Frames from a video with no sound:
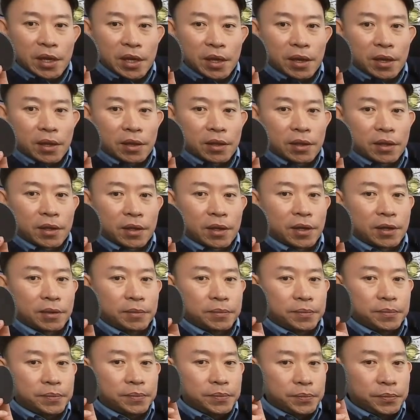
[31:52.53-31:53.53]
and
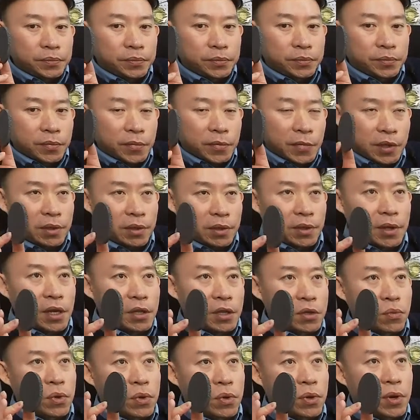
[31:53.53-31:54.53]

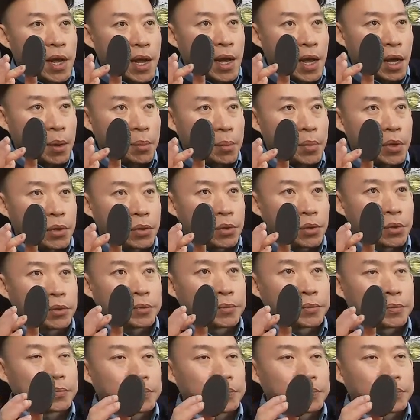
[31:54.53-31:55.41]
it will help you